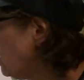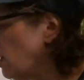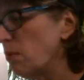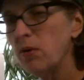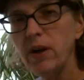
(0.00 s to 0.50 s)
this
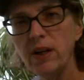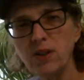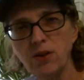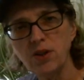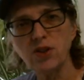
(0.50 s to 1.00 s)
number,
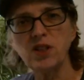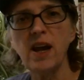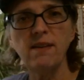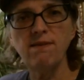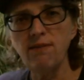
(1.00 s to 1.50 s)
into the
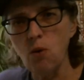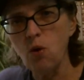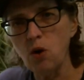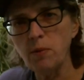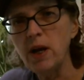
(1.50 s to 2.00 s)
same
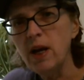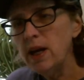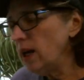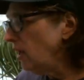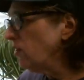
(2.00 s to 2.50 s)
form.
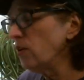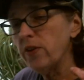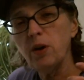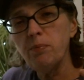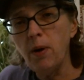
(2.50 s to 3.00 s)
Either
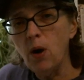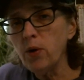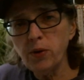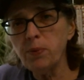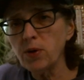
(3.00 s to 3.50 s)
they're
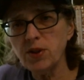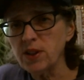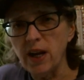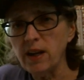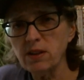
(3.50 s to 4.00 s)
both
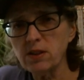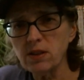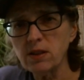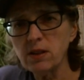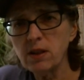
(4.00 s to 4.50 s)

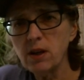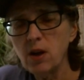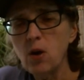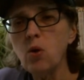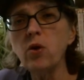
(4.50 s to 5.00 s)
percents
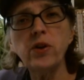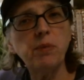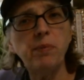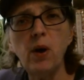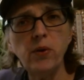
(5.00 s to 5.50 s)
or
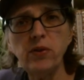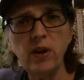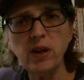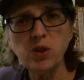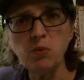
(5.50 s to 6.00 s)
they're both
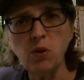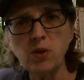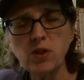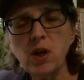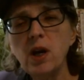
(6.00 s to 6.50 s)

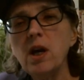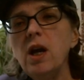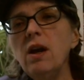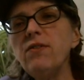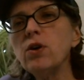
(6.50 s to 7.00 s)
decimals.
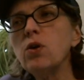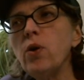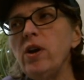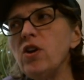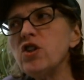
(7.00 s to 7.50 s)
If you're
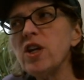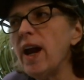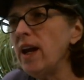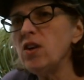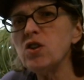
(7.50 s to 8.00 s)
going to
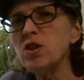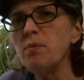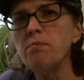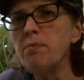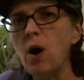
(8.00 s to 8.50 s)
change
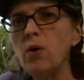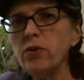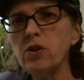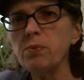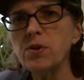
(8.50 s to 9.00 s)
them both to